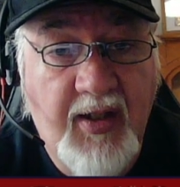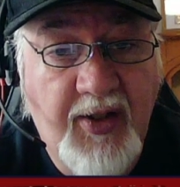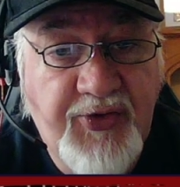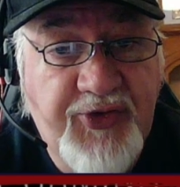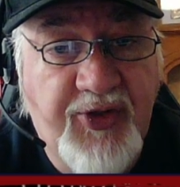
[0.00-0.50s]

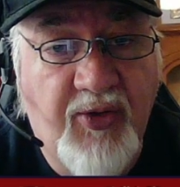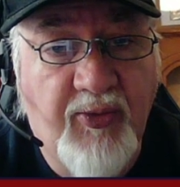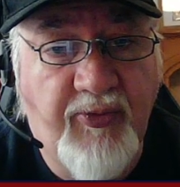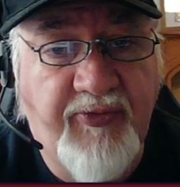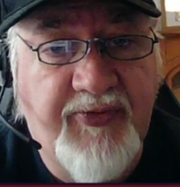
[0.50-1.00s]

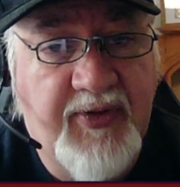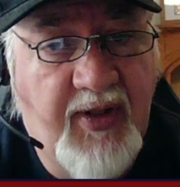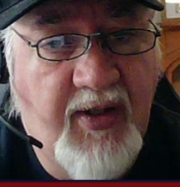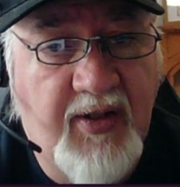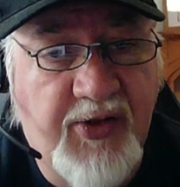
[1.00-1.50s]
solved.
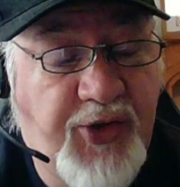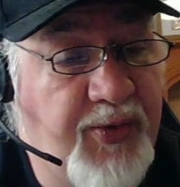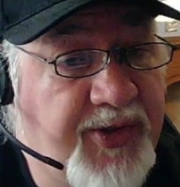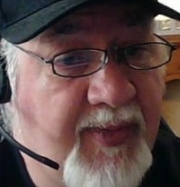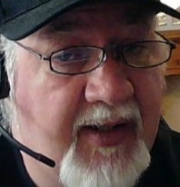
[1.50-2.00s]
A
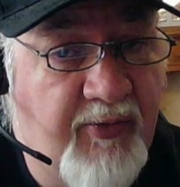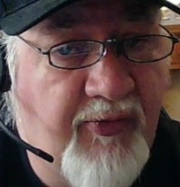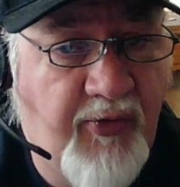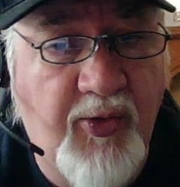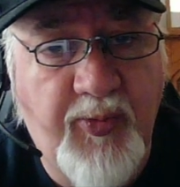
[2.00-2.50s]
huge amount of
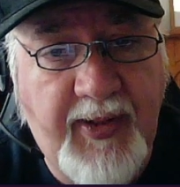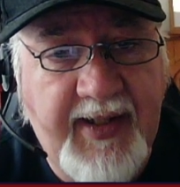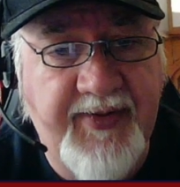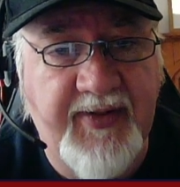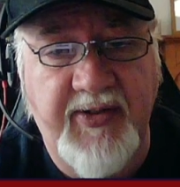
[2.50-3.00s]
role
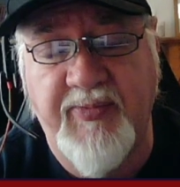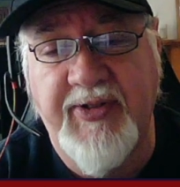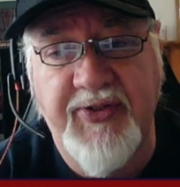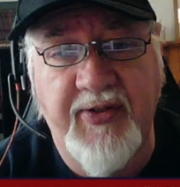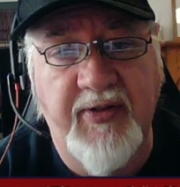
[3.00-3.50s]
play that can
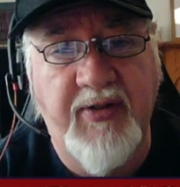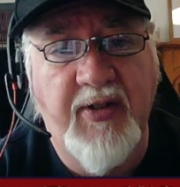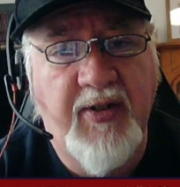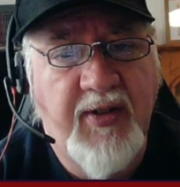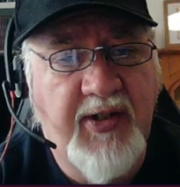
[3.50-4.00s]
be done
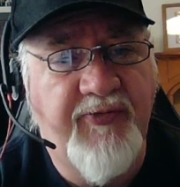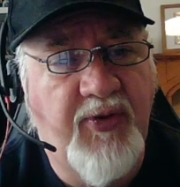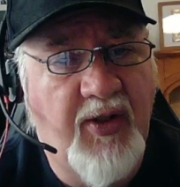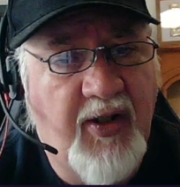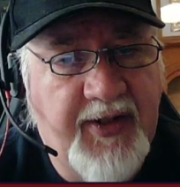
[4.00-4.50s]
if
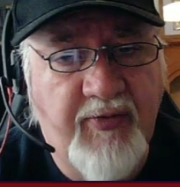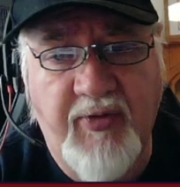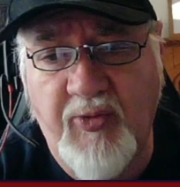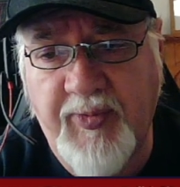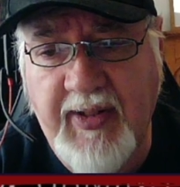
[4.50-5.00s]
you like
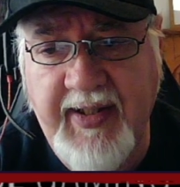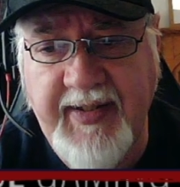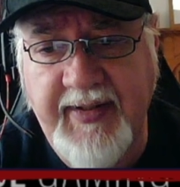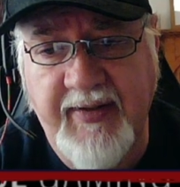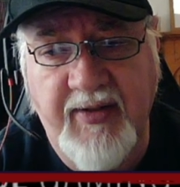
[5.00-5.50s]
role
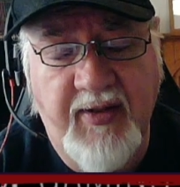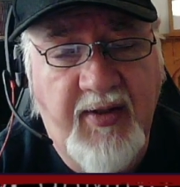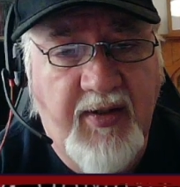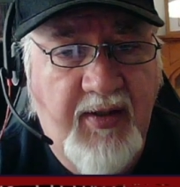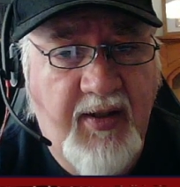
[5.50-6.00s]
playing.
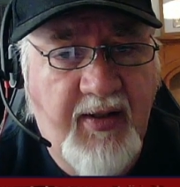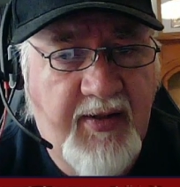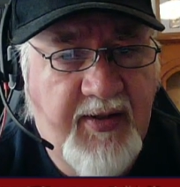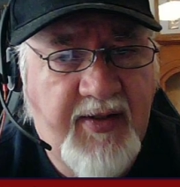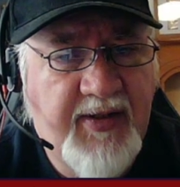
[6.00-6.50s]

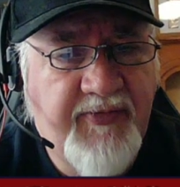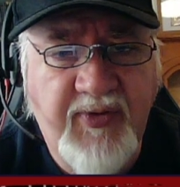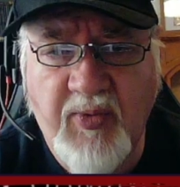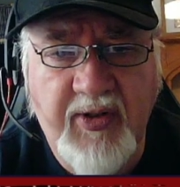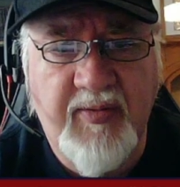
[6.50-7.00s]
And if
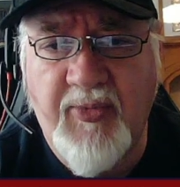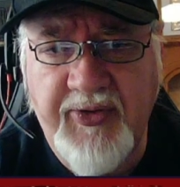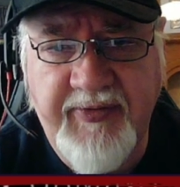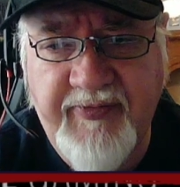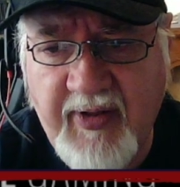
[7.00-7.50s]
you want to
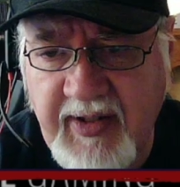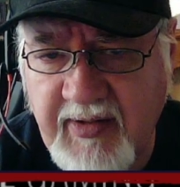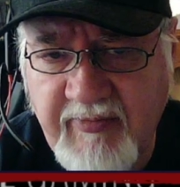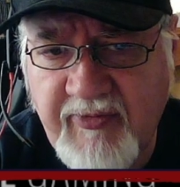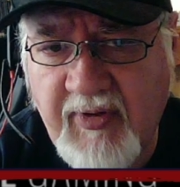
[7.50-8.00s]
modify
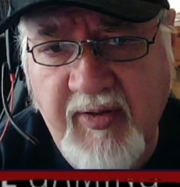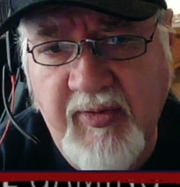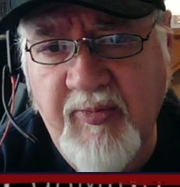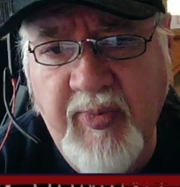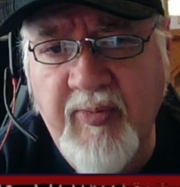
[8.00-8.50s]
it for a
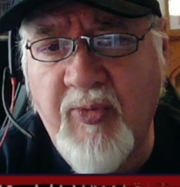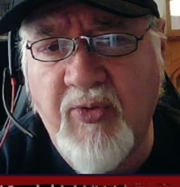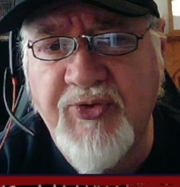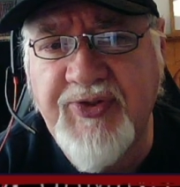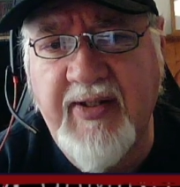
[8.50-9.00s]
little bit
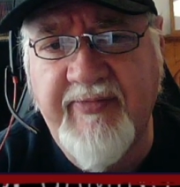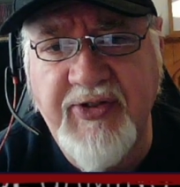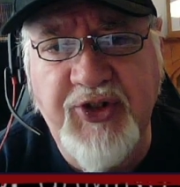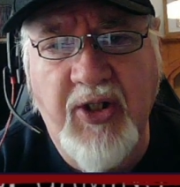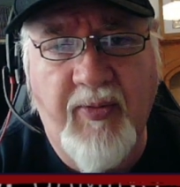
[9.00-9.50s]
more
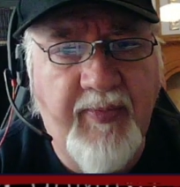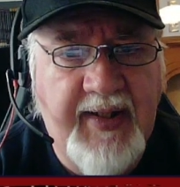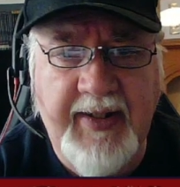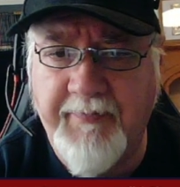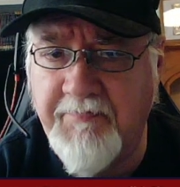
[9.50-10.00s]
savage combat,